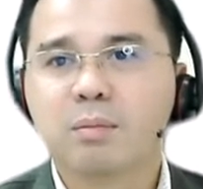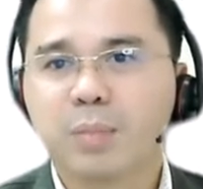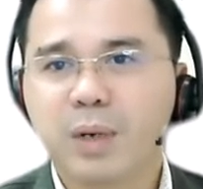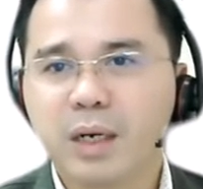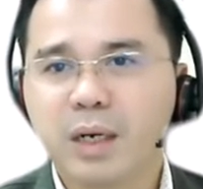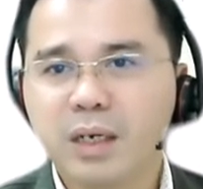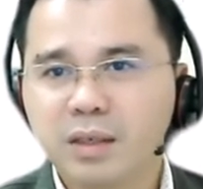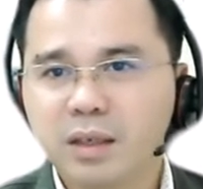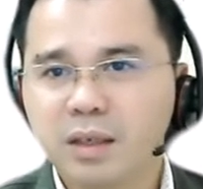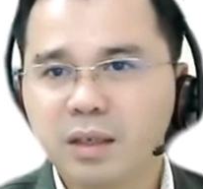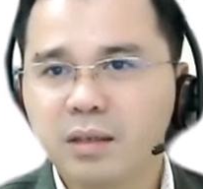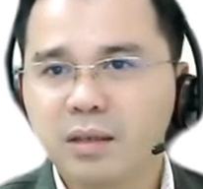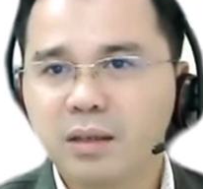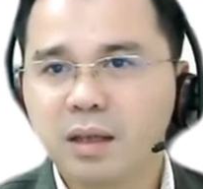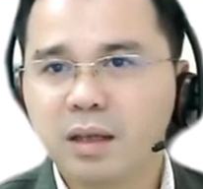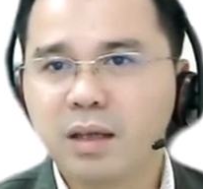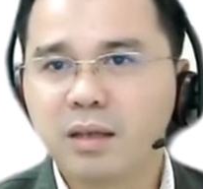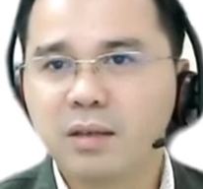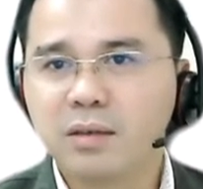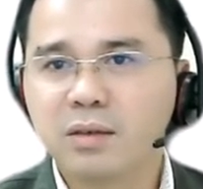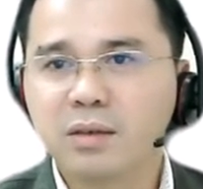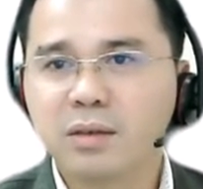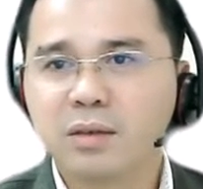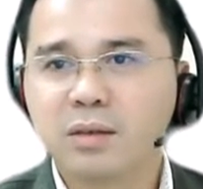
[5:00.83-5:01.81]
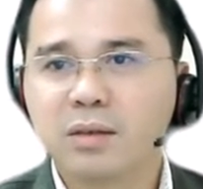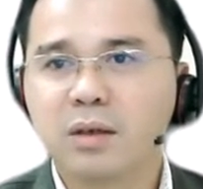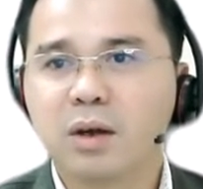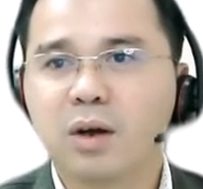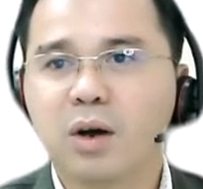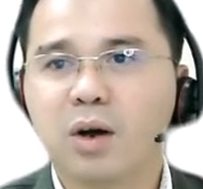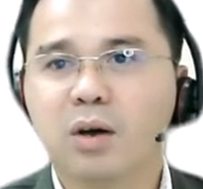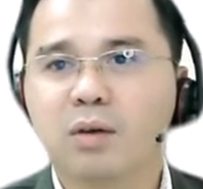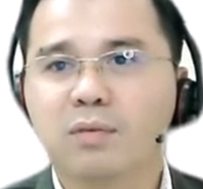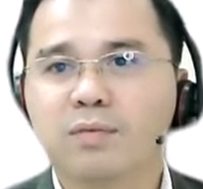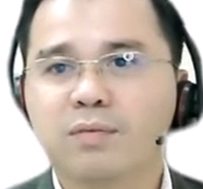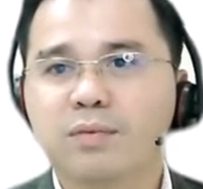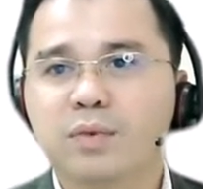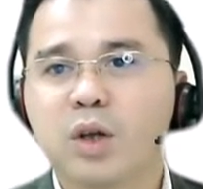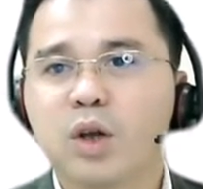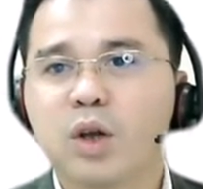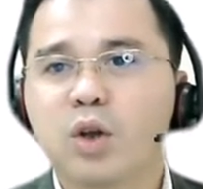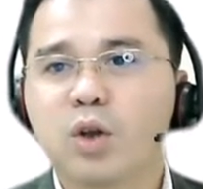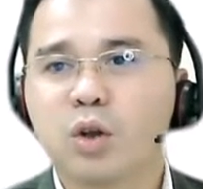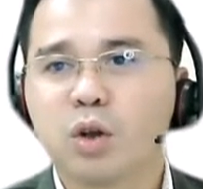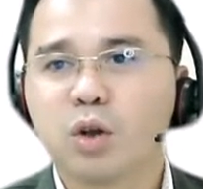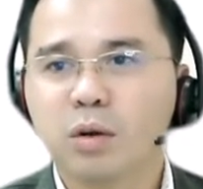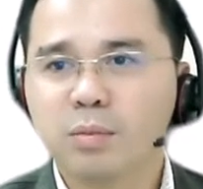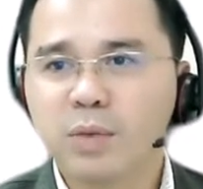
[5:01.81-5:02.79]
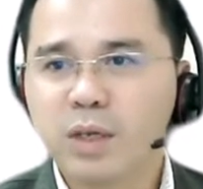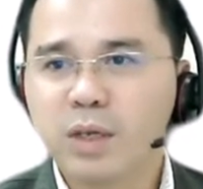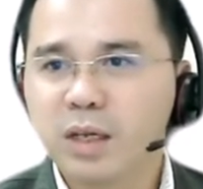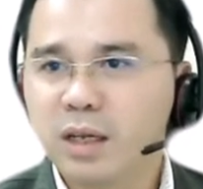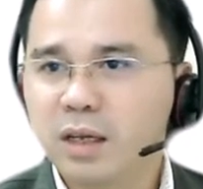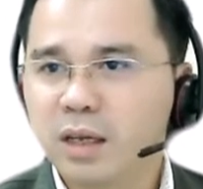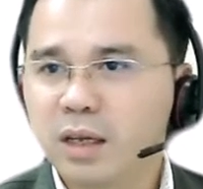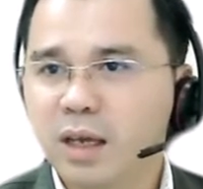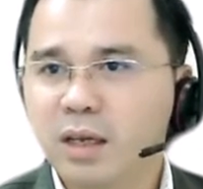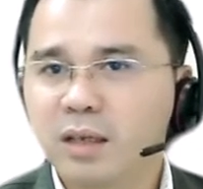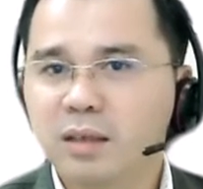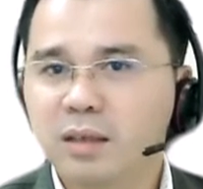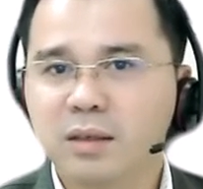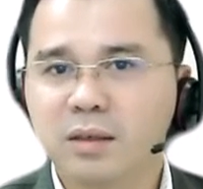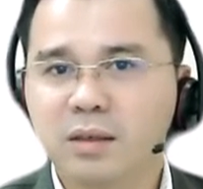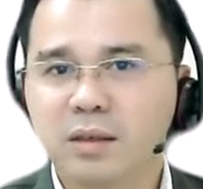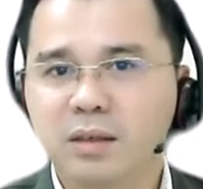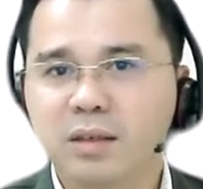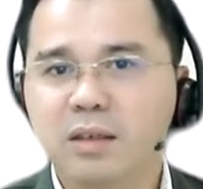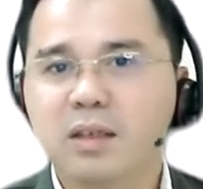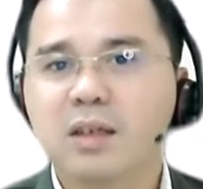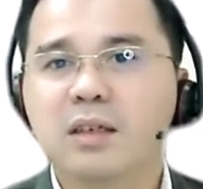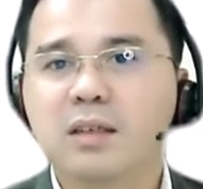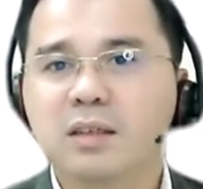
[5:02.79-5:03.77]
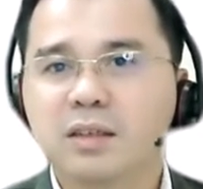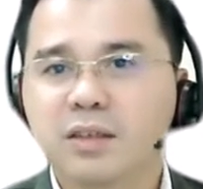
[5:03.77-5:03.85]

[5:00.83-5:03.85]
percentage of communication